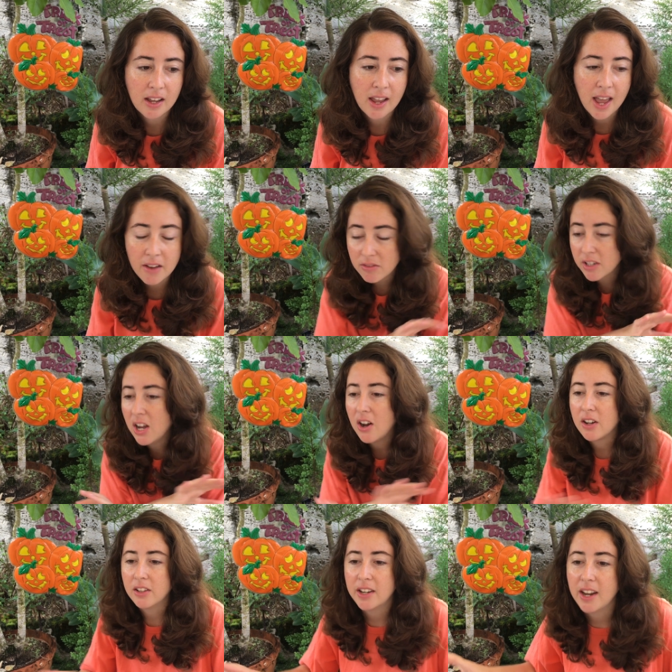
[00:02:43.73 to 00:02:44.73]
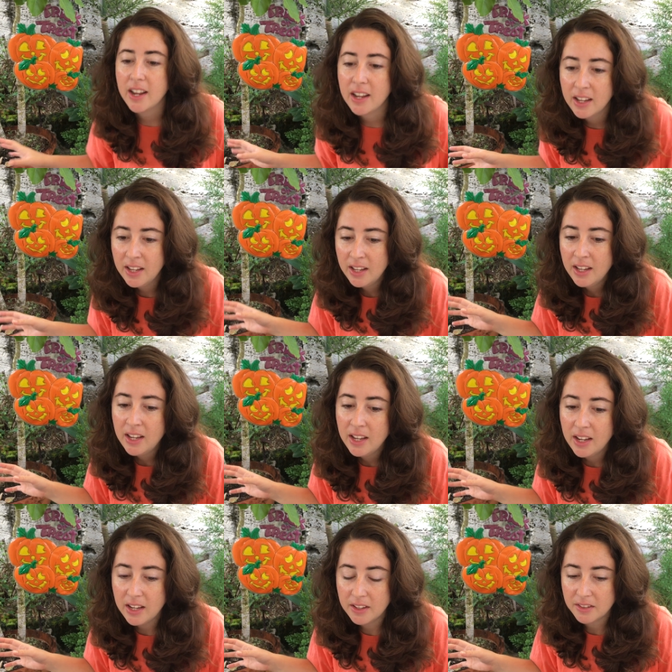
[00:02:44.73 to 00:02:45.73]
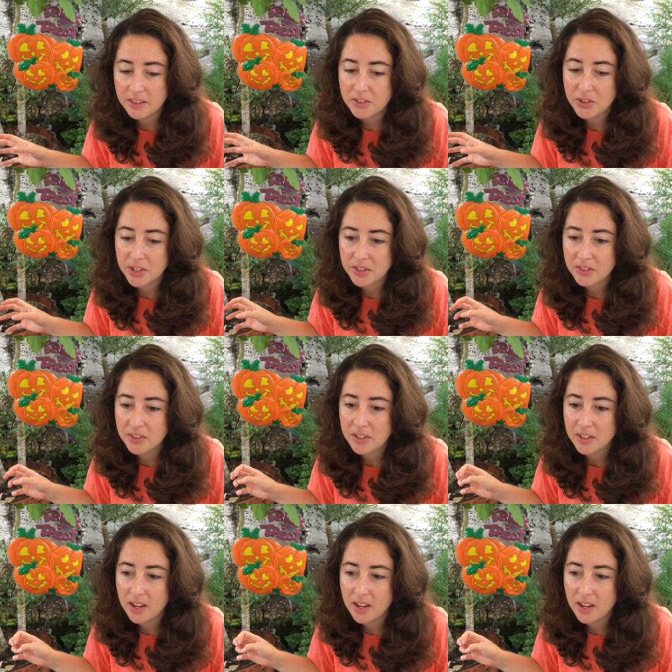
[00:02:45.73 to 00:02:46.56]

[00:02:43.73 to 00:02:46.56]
every holiday is just